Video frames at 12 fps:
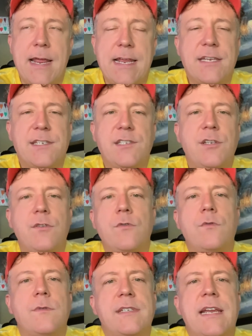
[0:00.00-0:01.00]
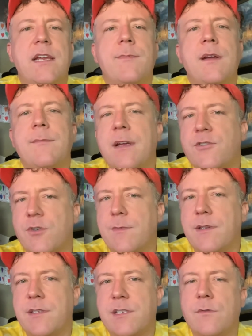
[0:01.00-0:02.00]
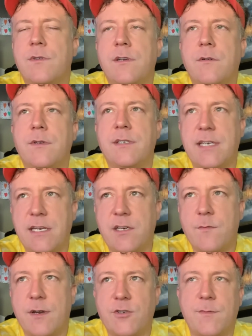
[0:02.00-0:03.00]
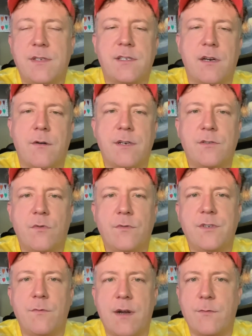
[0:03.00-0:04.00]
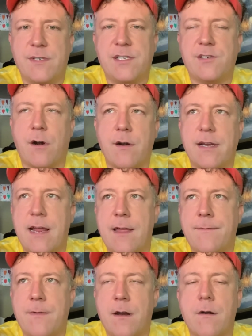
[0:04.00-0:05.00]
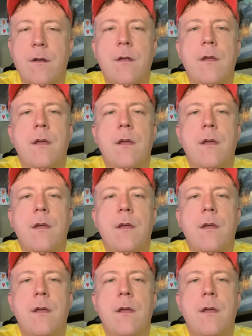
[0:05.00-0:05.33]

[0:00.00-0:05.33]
is to take my measurements. So, you take your measurements. I already told you what I was starting at there.